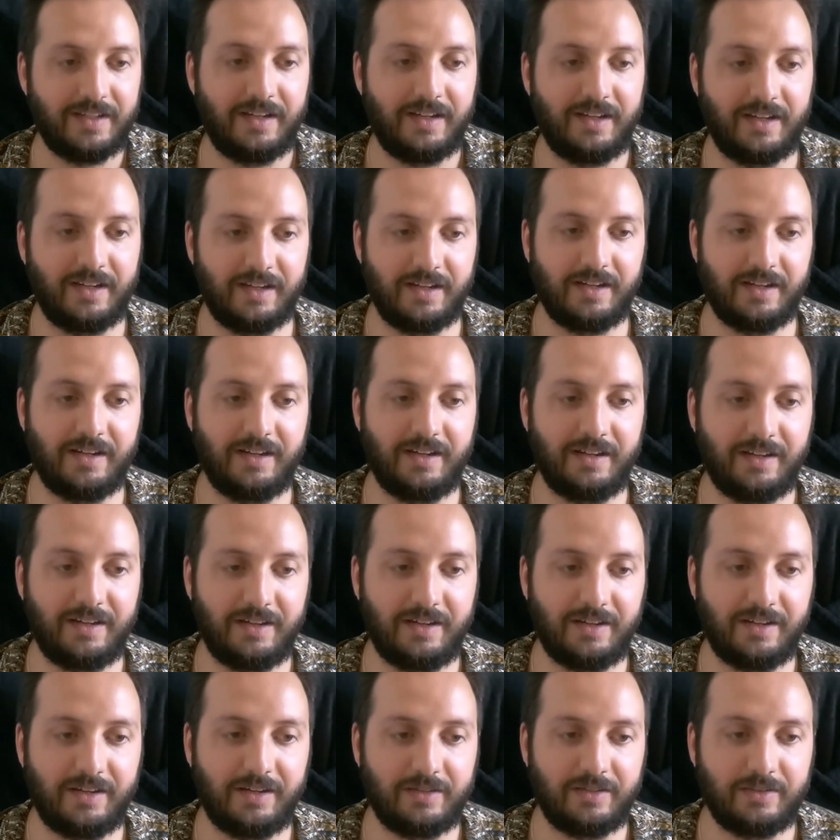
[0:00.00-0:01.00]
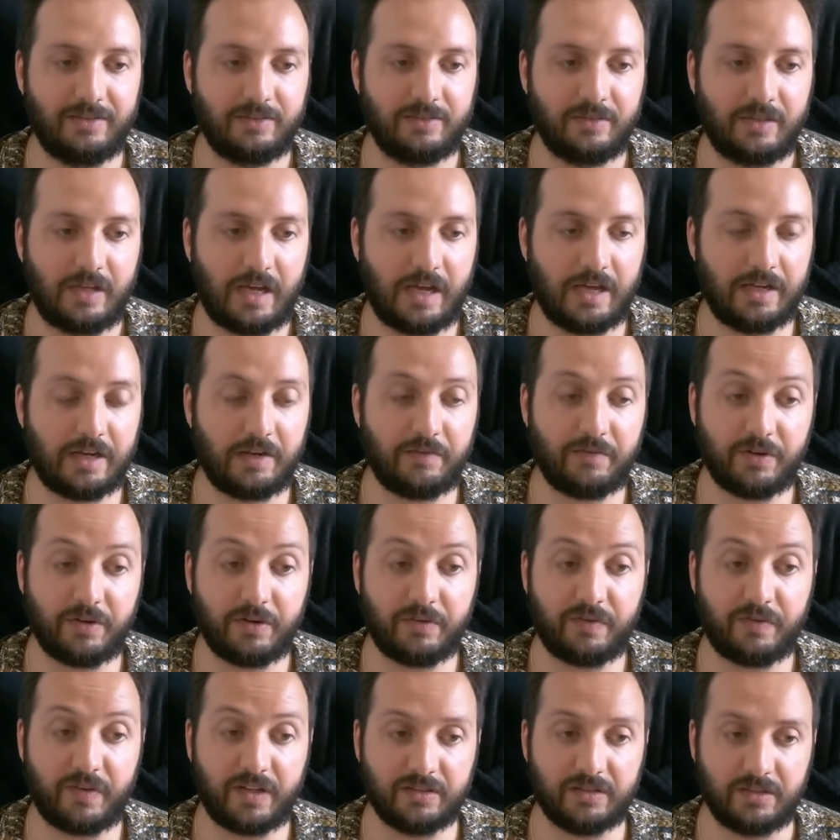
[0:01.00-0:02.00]
Uh, and I
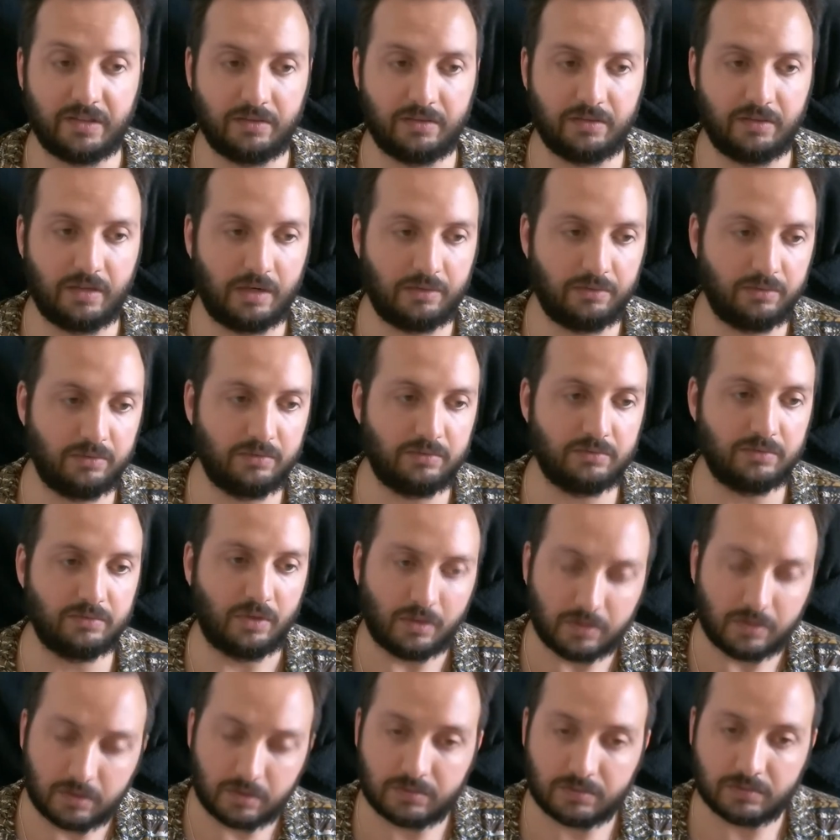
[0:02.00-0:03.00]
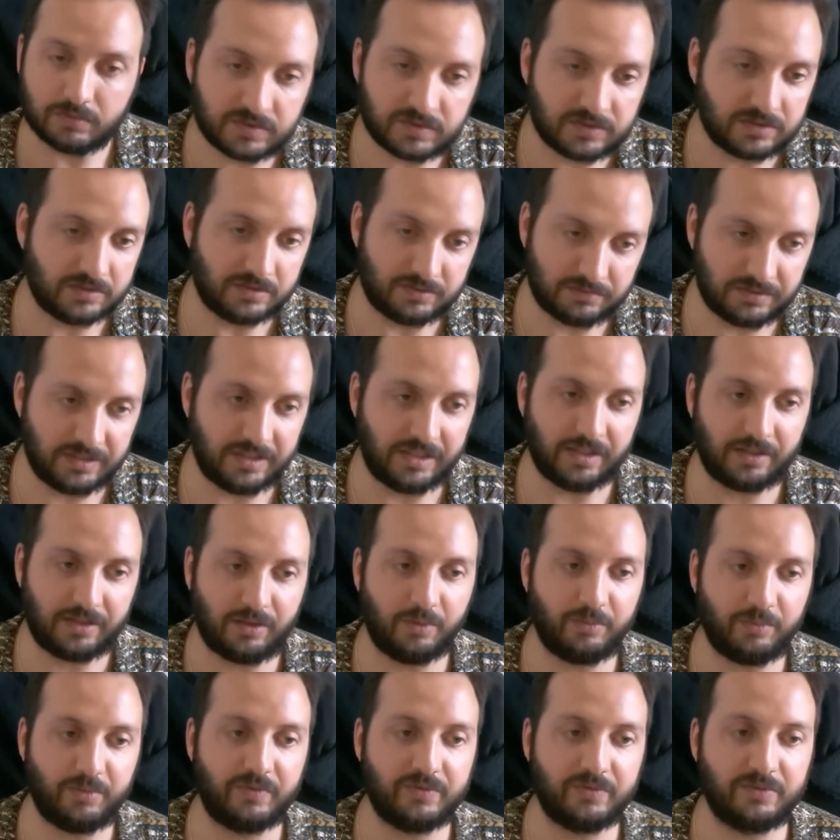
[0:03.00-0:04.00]
verified that Arun owns really a
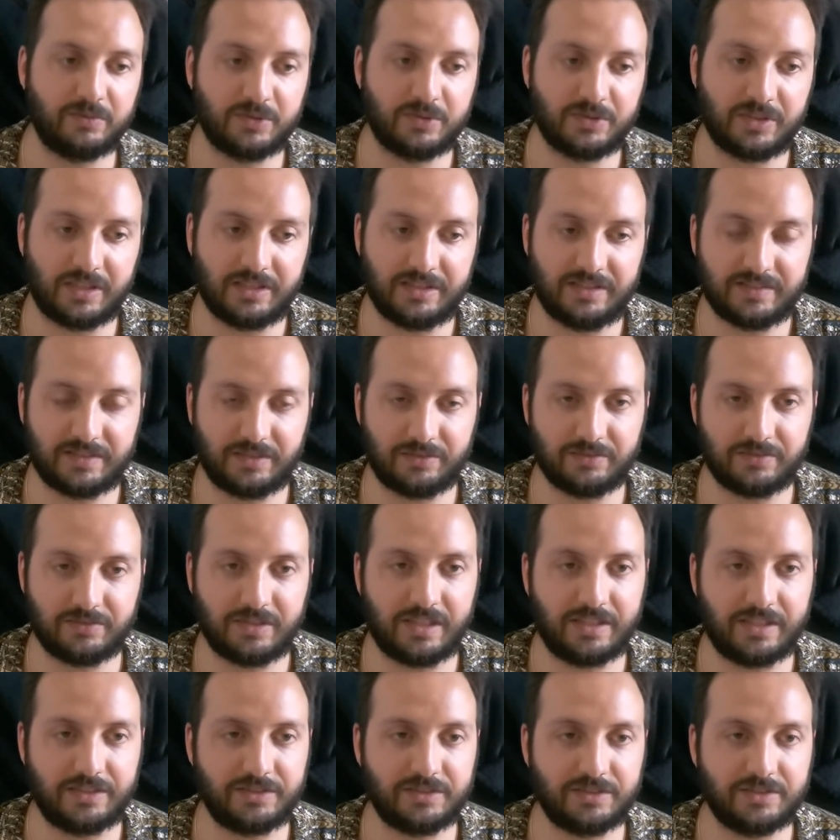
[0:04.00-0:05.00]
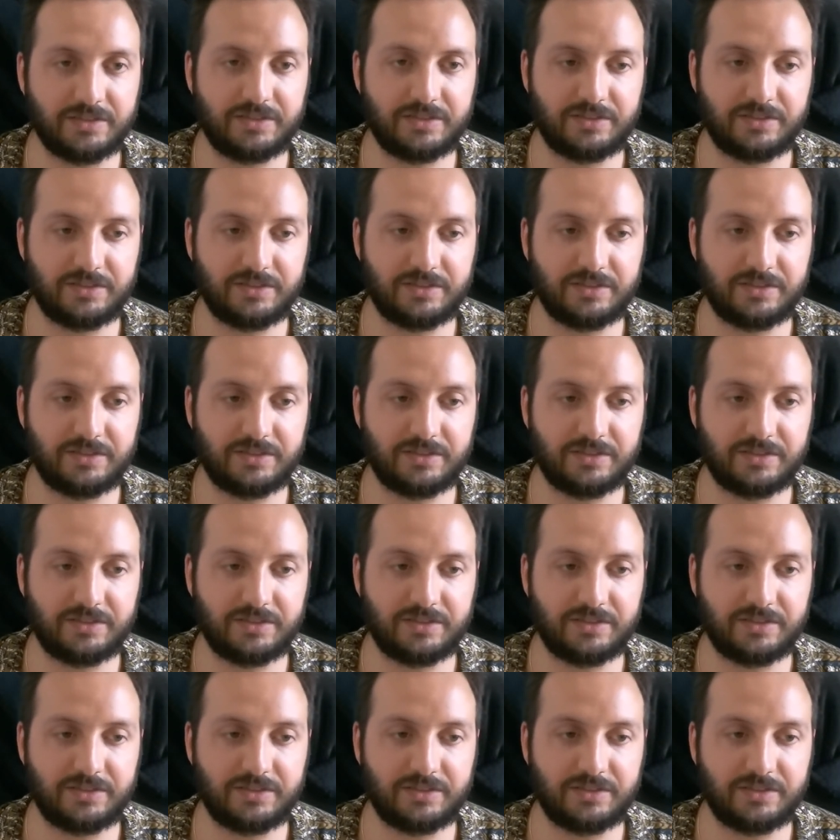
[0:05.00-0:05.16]
copy of the Mona Lisa on the ledger,